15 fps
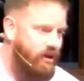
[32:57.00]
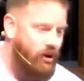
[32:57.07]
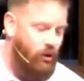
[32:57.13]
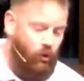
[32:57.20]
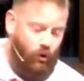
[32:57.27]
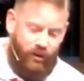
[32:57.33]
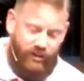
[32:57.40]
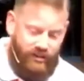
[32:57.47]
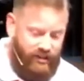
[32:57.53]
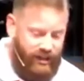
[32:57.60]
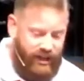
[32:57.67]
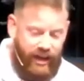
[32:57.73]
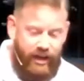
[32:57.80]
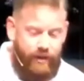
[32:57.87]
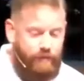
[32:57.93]
or it's
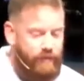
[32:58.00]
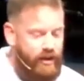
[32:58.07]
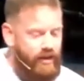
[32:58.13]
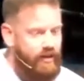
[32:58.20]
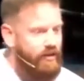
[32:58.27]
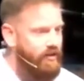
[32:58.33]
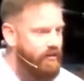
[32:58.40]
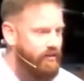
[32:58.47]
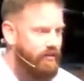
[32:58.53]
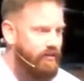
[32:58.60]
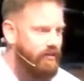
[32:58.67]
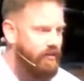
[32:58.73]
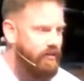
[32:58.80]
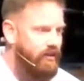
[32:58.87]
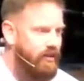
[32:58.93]
King me.
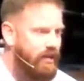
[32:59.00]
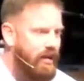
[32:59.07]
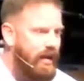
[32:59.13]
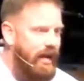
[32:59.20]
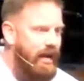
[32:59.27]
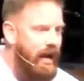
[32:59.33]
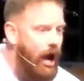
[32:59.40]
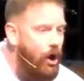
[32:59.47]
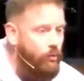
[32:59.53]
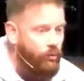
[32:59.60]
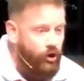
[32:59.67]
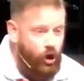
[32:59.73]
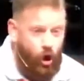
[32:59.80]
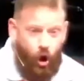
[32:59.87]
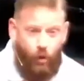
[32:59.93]
And I
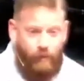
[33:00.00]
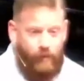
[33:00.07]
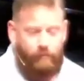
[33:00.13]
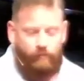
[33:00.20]
would hope and